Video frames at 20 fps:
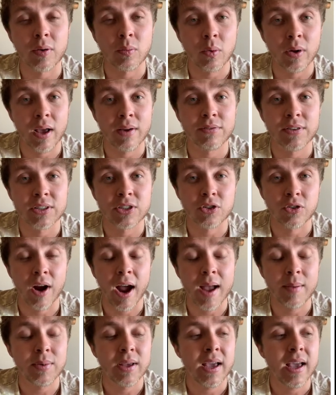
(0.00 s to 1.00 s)
what I've
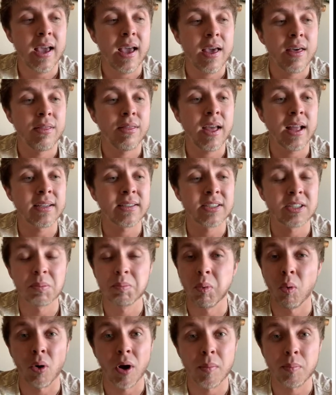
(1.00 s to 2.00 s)
described, then
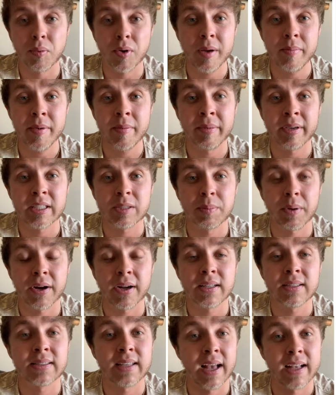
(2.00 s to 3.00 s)
support a premium
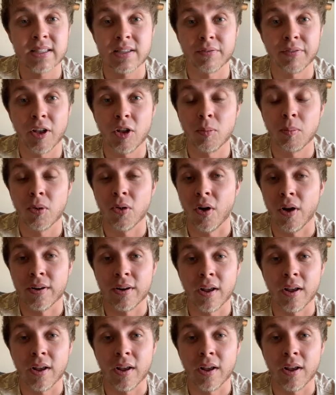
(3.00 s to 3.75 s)
experience that's available on